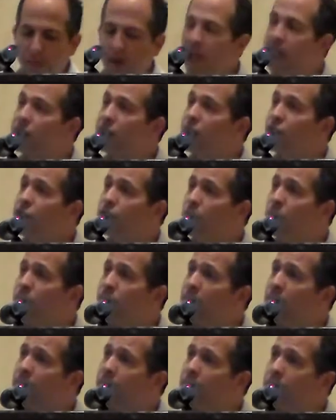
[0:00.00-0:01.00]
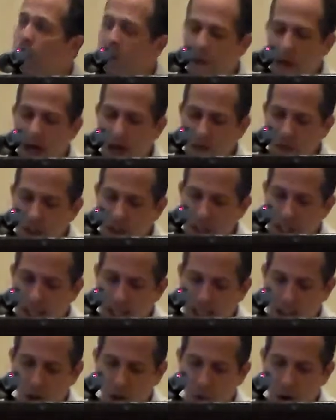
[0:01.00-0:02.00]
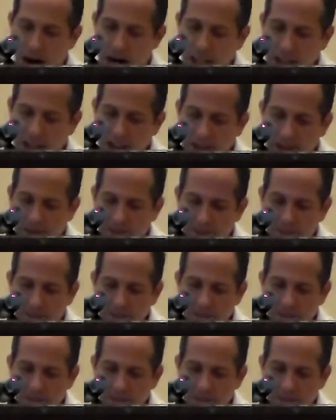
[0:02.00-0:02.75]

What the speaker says: took place on June 5th, 2010, correct?